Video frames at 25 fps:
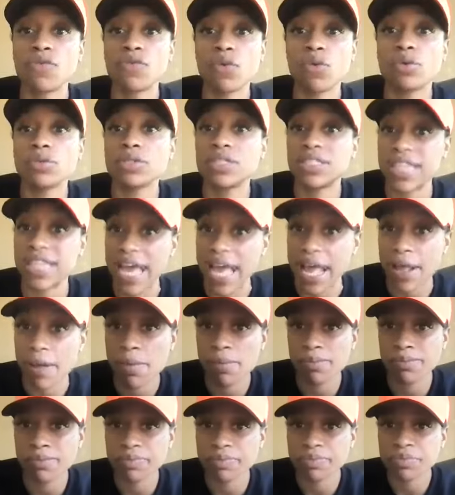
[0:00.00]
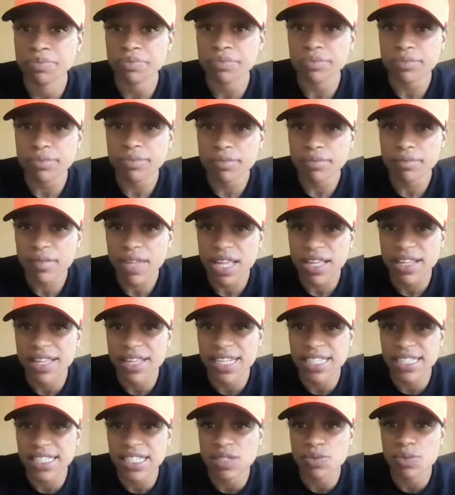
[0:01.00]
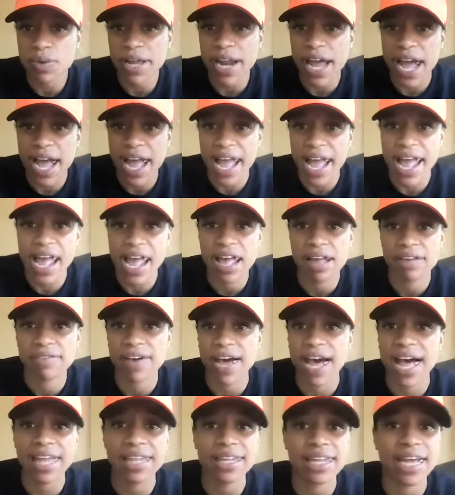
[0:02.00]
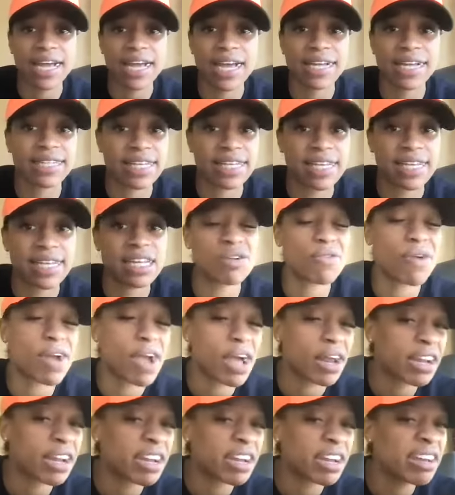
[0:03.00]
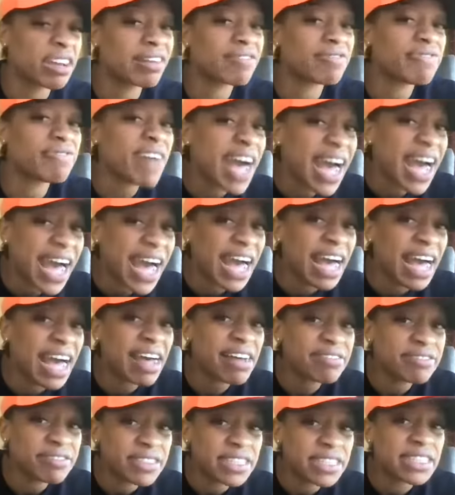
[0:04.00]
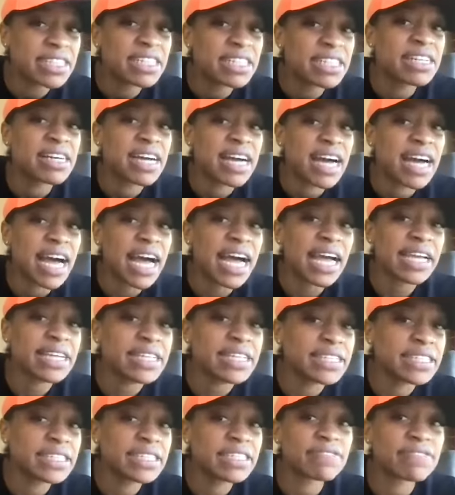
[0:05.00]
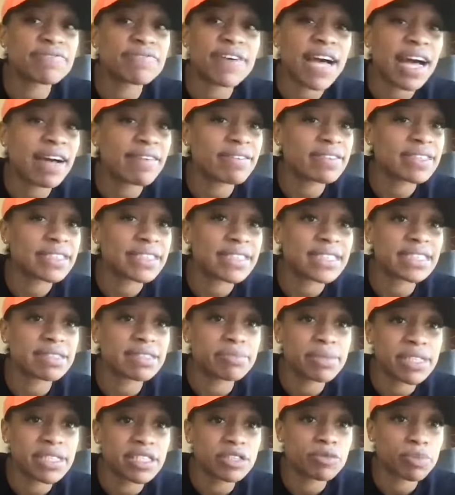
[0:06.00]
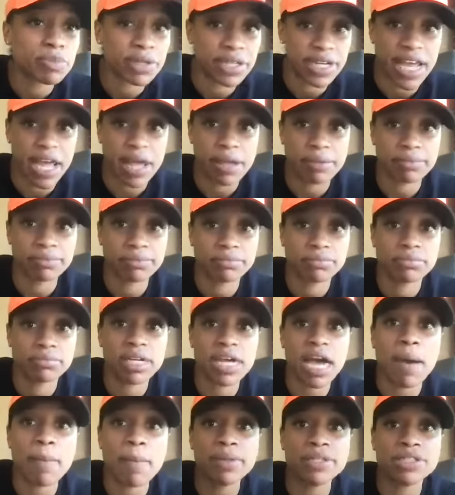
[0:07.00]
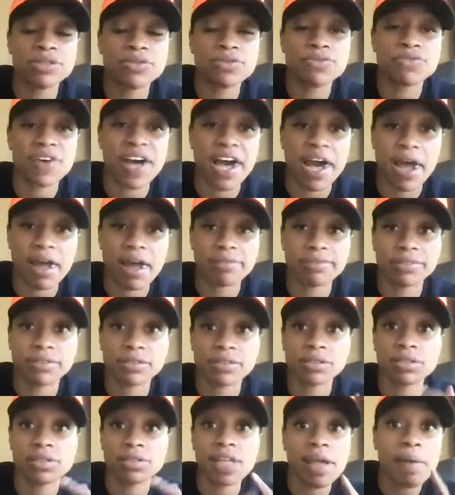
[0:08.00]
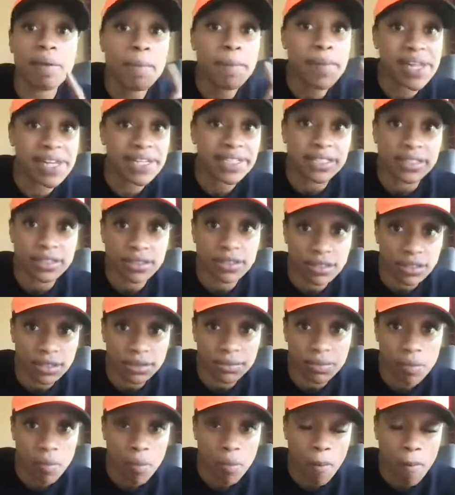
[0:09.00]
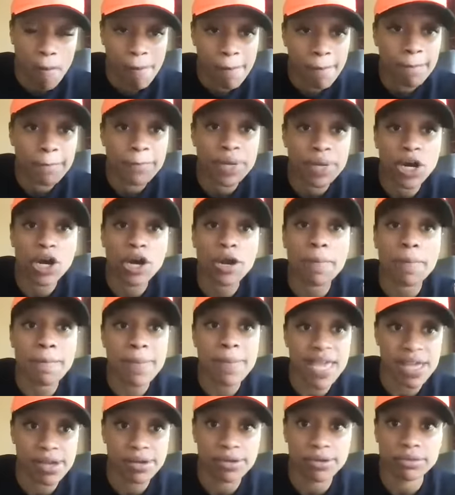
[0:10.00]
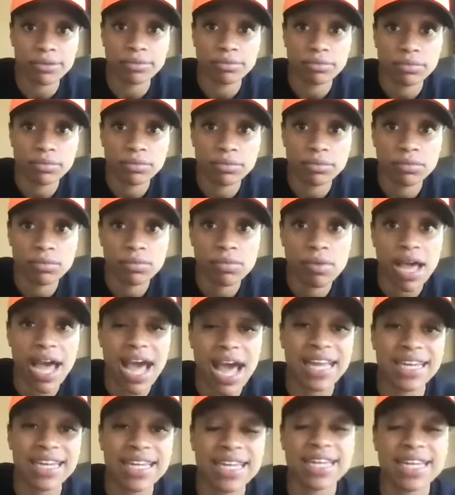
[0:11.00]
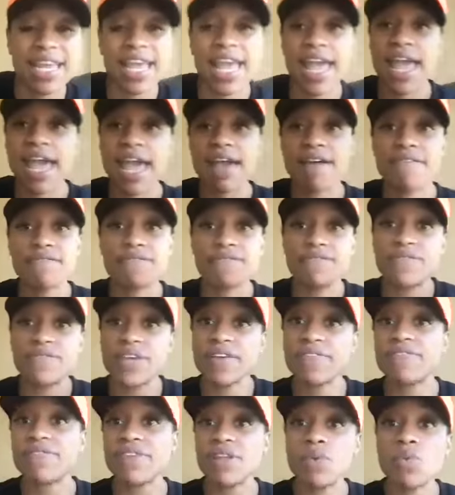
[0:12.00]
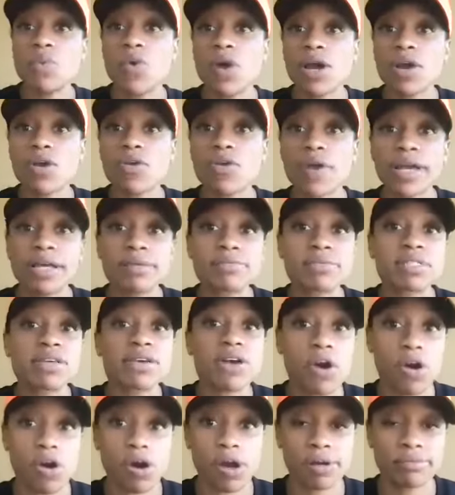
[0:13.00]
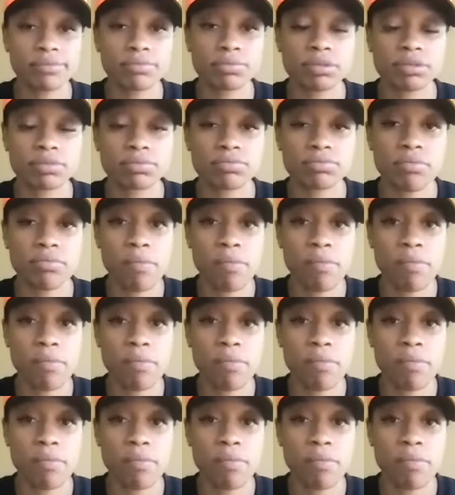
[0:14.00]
full day. This is what I have. I like to eat around a good 5. I eat a good 5 or 6 meals per day, but I'm going to do 5. So that means per meal, I need to have 51 grams of carbs,